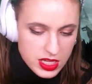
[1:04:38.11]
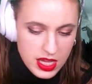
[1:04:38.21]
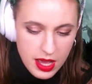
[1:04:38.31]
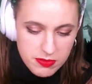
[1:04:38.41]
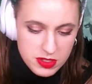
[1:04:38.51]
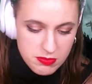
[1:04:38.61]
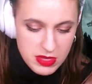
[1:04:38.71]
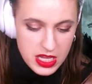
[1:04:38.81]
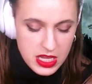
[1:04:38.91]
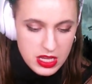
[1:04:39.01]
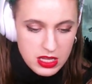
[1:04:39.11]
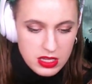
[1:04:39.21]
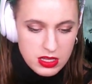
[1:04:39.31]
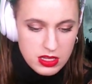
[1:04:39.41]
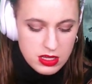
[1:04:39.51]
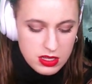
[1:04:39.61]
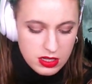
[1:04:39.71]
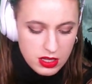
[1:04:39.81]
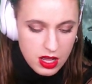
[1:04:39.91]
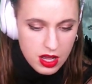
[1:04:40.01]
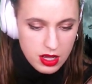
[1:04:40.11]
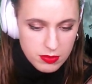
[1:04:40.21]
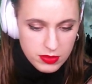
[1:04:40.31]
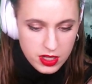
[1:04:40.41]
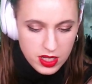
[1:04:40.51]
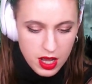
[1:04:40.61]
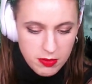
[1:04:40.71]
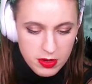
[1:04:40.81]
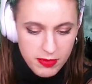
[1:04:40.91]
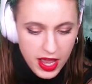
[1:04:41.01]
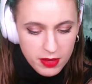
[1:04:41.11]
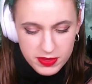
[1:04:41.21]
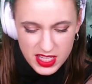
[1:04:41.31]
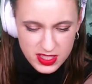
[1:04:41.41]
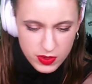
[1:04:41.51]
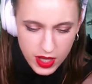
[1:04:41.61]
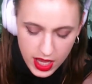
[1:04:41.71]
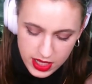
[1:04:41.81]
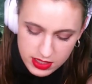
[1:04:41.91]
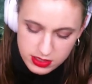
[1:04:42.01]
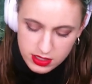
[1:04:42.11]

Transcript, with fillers: kept me coming back, but that's okay.